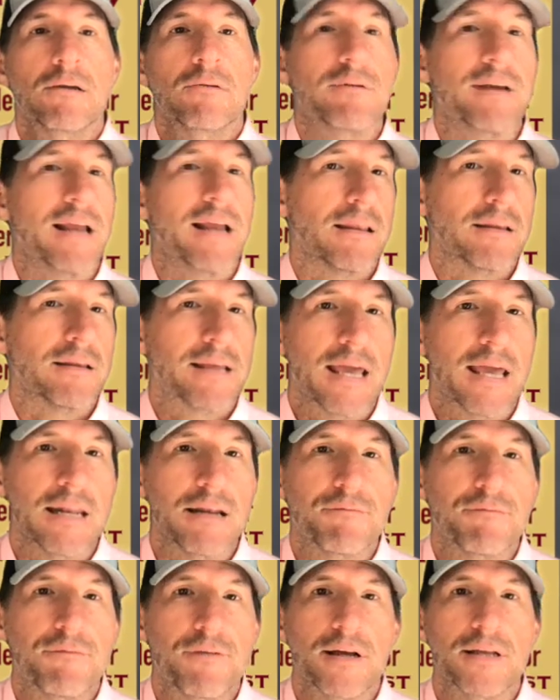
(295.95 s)

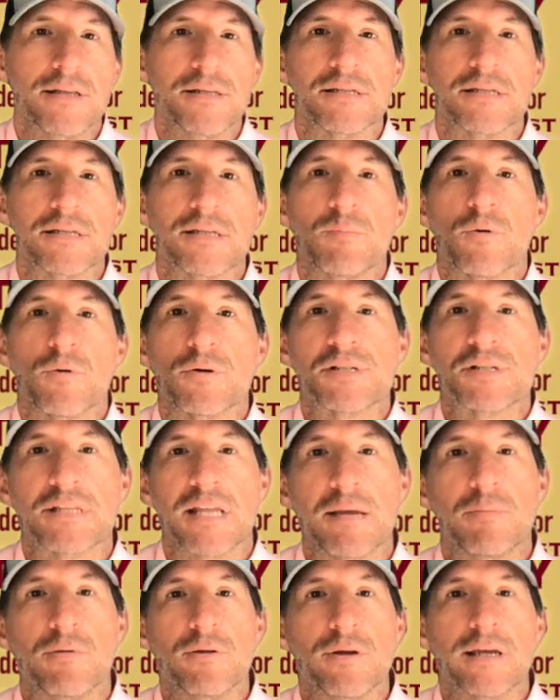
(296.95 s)
reallocating funds into more
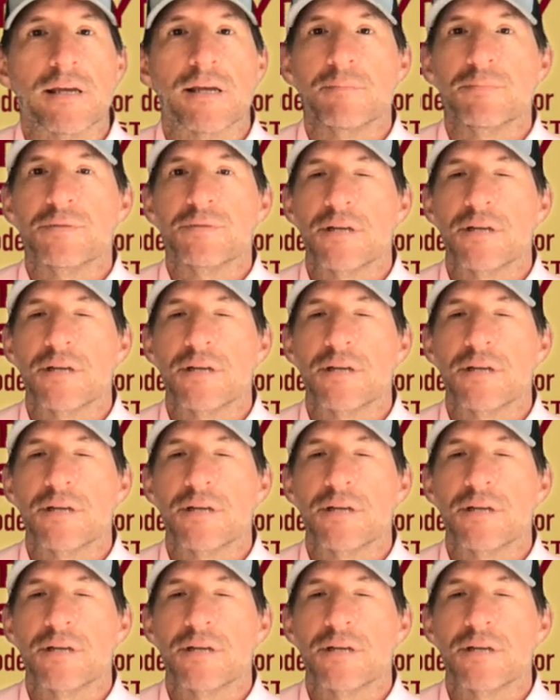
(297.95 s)
stable income